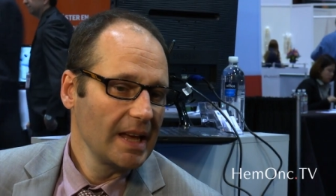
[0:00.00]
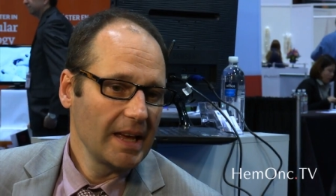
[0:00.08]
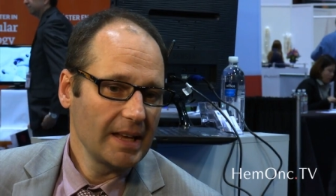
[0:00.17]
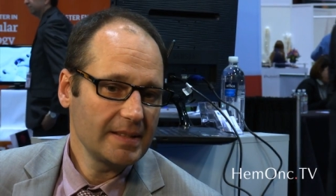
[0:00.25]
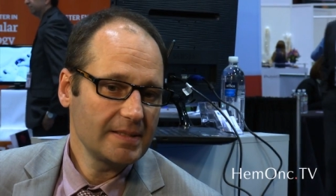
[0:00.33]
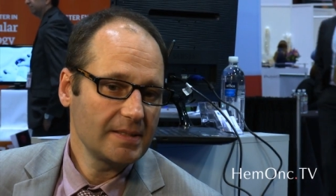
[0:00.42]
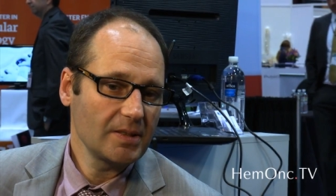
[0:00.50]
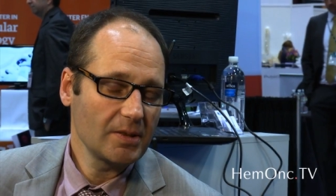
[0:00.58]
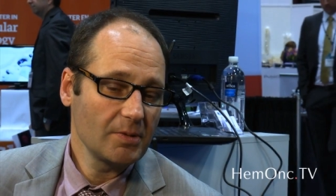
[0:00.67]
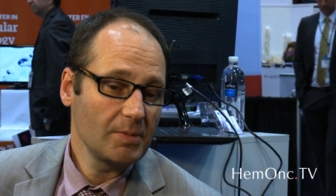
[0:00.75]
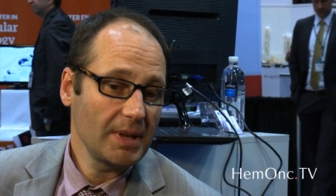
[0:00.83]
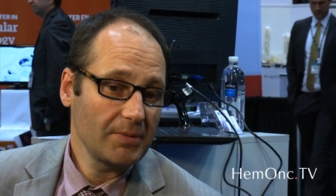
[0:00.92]
As
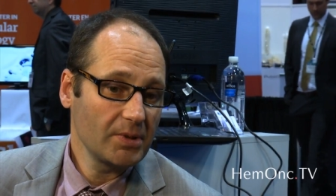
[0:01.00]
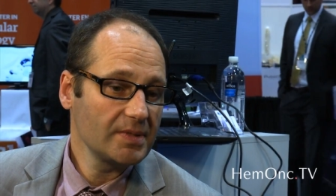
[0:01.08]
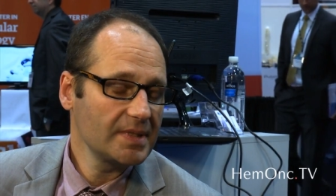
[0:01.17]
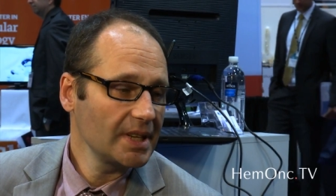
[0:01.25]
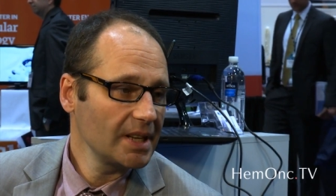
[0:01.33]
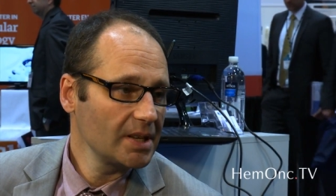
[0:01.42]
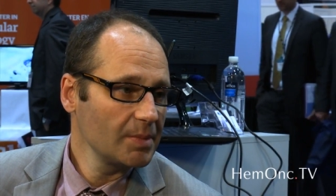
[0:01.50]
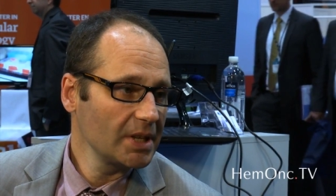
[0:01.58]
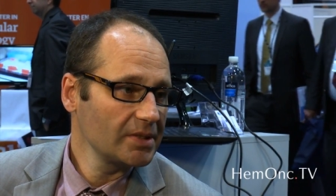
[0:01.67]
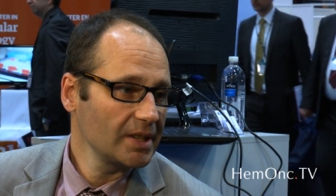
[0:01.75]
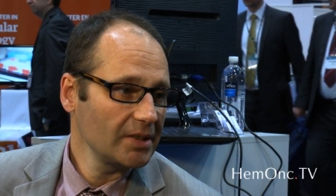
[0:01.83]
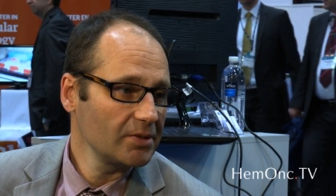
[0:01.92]
we have concern
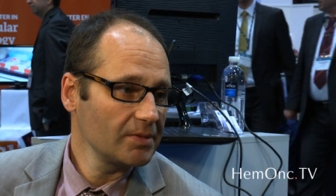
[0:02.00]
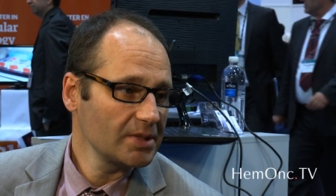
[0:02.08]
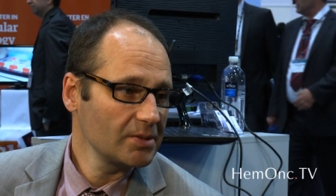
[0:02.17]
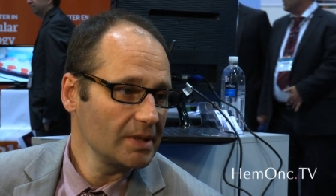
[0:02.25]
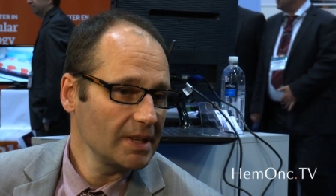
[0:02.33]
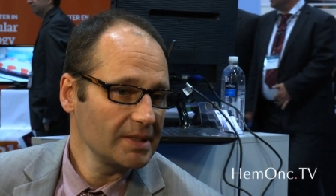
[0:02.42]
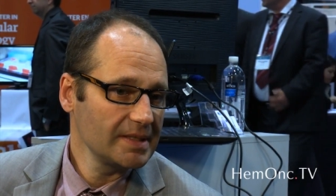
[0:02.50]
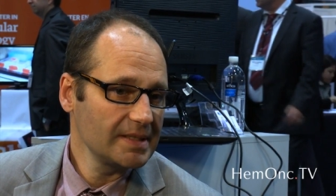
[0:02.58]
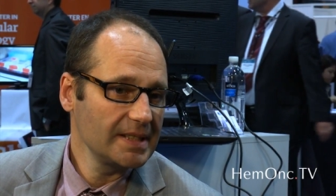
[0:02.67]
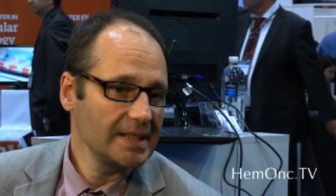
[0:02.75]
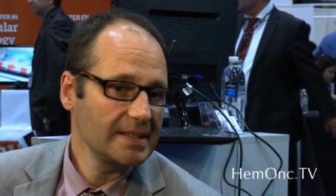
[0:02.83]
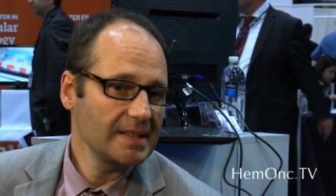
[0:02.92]
about cardiovascular
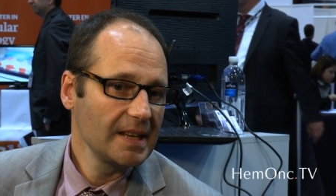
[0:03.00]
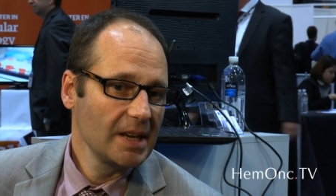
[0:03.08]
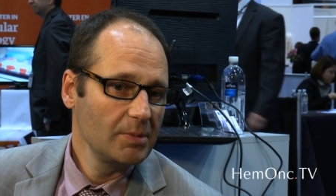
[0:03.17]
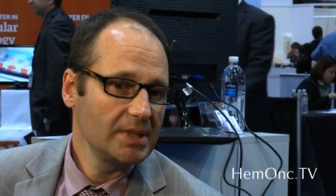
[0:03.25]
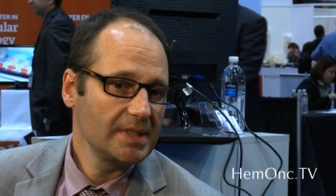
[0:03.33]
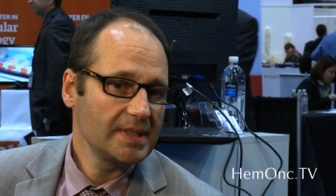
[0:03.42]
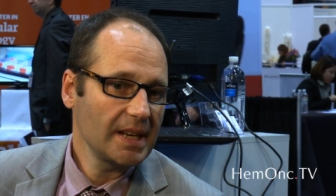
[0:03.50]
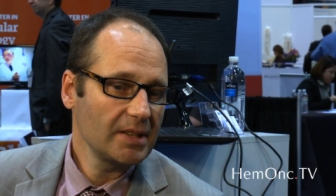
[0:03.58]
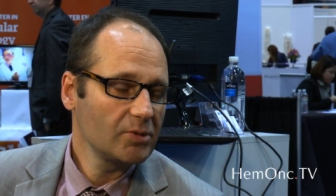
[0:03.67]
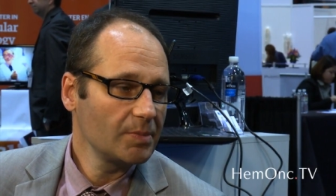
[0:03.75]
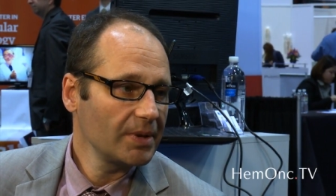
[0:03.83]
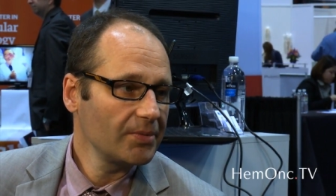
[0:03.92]
disease, we
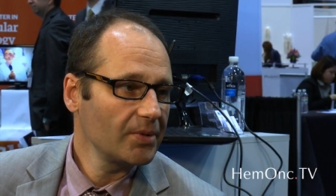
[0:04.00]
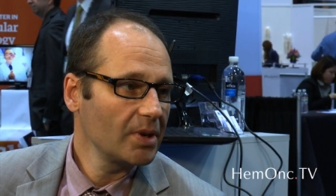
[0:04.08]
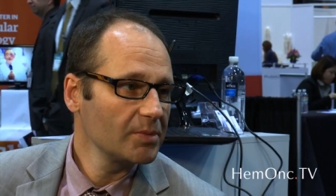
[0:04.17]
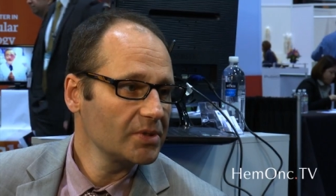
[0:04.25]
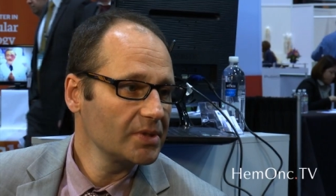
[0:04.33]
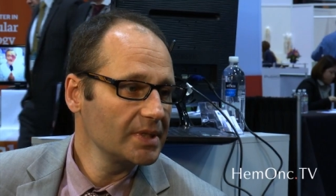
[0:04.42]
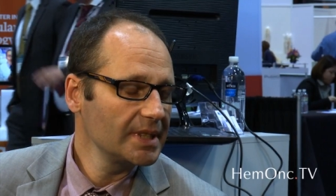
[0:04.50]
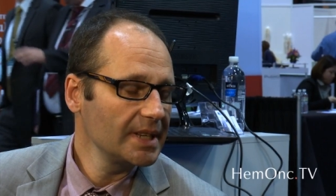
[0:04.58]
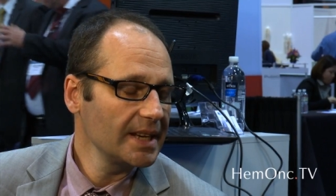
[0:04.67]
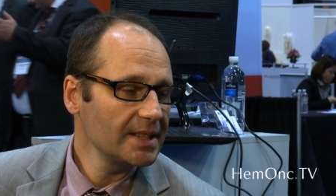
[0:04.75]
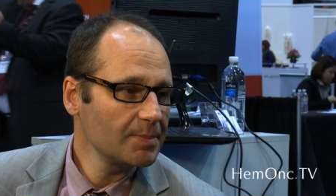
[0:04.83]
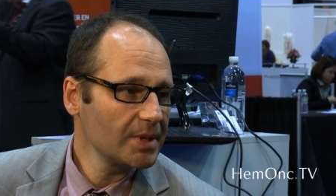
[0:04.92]
decided to perform a study
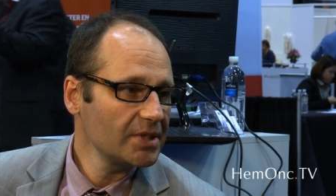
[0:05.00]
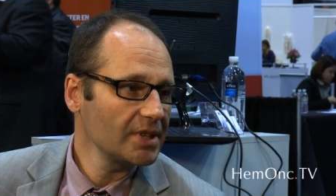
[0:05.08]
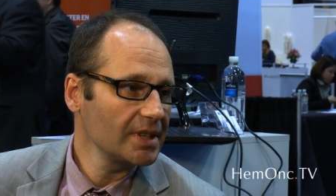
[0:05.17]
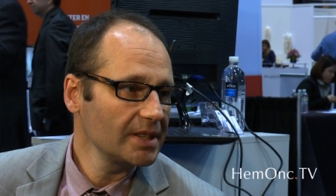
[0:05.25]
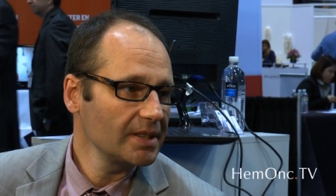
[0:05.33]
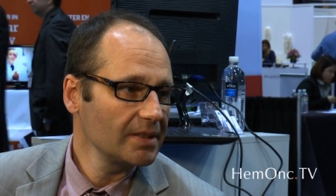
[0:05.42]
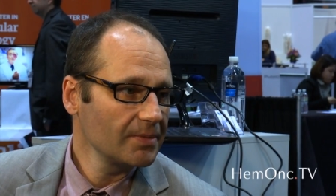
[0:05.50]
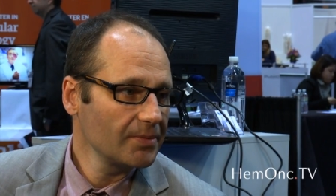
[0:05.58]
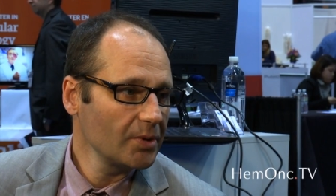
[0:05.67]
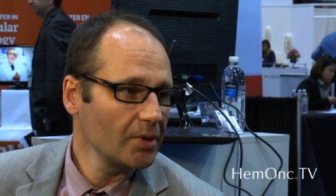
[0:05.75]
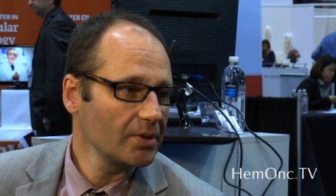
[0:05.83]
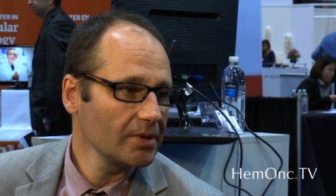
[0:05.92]
especially
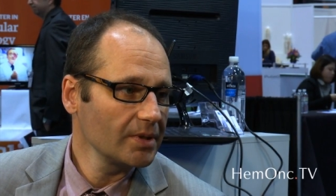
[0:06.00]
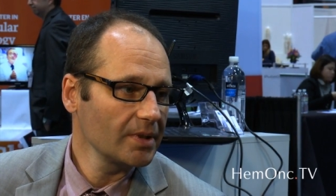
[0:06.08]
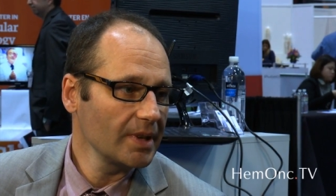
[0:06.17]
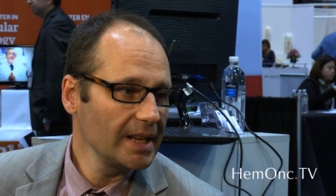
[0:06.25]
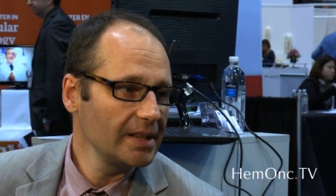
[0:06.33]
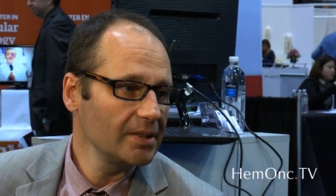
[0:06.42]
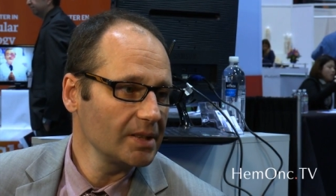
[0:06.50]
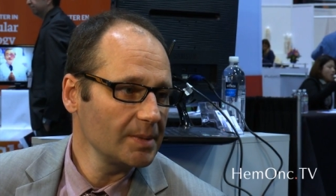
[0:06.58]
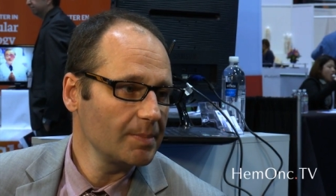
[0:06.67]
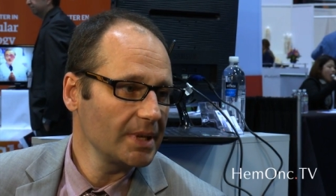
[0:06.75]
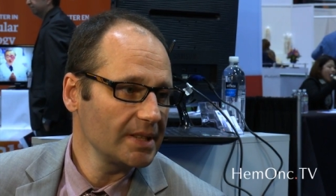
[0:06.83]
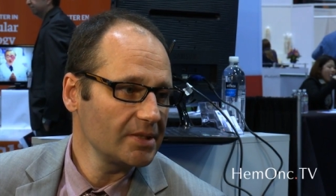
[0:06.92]
for elderly
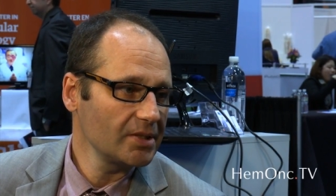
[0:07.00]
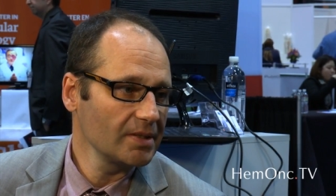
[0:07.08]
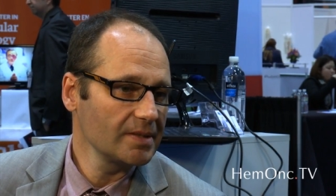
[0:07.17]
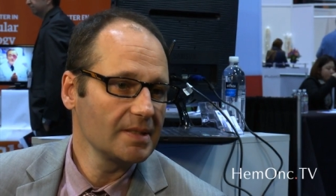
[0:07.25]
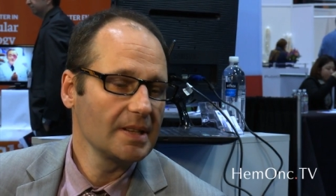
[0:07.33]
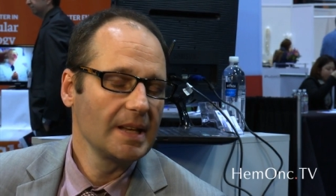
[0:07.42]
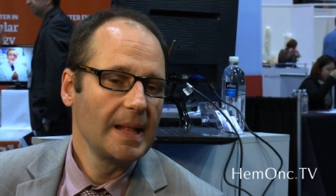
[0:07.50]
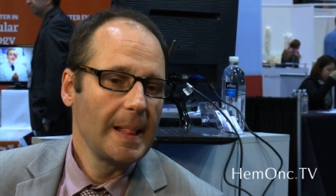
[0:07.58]
patients.